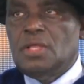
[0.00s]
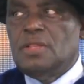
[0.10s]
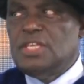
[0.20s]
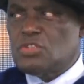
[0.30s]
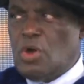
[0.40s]

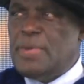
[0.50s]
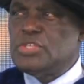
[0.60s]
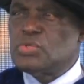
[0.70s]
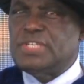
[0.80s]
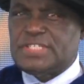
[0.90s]
This
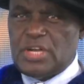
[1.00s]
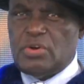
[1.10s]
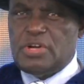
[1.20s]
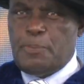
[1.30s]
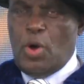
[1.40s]
commenced during the
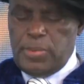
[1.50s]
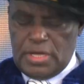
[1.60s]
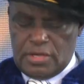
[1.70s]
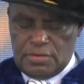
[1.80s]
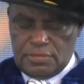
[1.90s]
Second Republic.
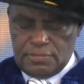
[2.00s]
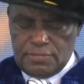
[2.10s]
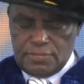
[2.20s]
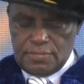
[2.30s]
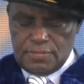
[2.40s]

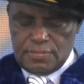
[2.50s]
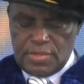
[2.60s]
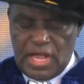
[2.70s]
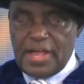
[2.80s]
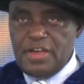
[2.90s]

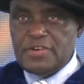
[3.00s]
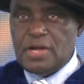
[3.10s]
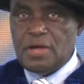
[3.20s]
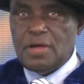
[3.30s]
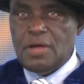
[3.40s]

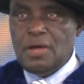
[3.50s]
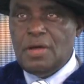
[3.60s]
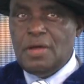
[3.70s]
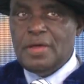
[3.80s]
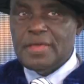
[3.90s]
However,
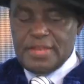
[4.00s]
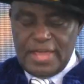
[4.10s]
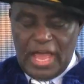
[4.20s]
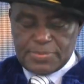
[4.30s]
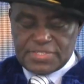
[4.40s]
in
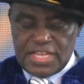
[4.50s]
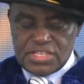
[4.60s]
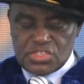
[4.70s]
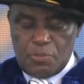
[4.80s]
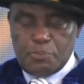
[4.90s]
the
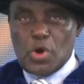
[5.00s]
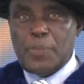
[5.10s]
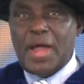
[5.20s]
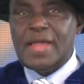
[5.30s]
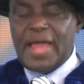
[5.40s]
absence of
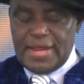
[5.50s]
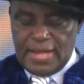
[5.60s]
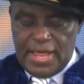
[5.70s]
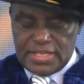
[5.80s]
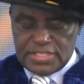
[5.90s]
proper
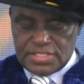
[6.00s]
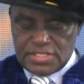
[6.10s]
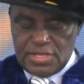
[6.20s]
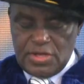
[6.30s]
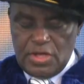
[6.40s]
guidelines
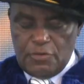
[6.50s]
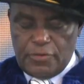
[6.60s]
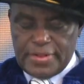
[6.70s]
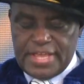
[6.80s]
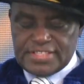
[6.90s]

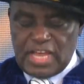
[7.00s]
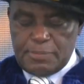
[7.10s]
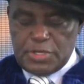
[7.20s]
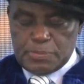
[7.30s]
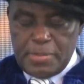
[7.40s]
for their
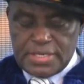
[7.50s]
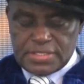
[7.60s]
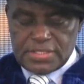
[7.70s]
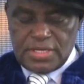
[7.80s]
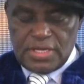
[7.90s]

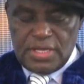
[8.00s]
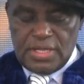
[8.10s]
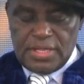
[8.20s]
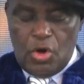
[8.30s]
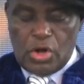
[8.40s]
establishment,
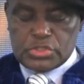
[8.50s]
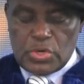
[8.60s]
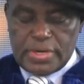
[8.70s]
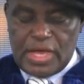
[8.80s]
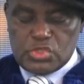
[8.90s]
they all
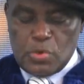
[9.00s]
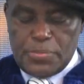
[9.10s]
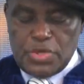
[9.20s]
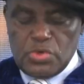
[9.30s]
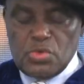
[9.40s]
turned out to
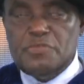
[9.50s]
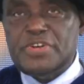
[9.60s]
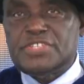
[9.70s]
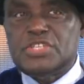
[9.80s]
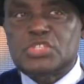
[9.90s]
be
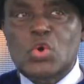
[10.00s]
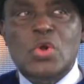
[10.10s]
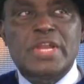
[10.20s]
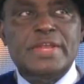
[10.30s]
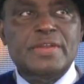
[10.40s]
universities
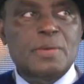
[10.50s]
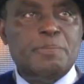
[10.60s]
only in name.